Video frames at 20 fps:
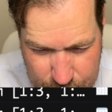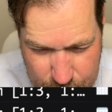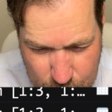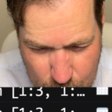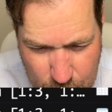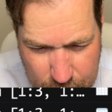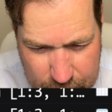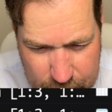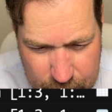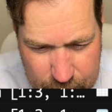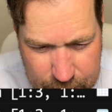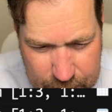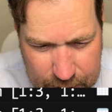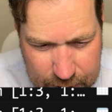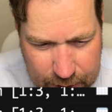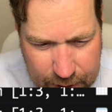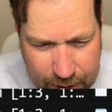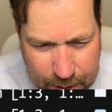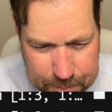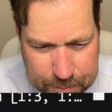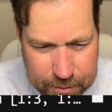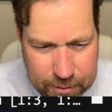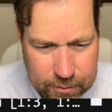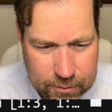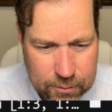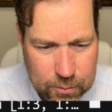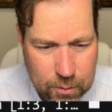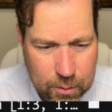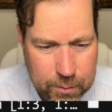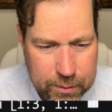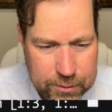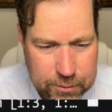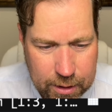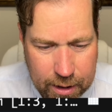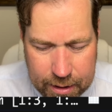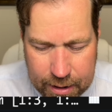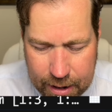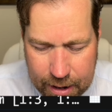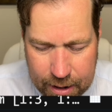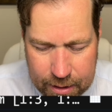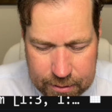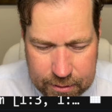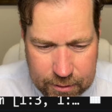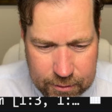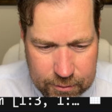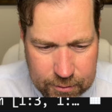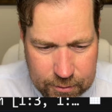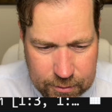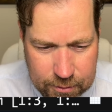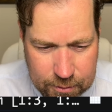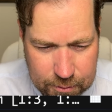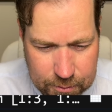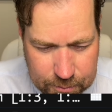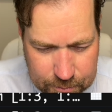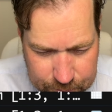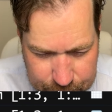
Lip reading: What do you think happens when we try to add these two?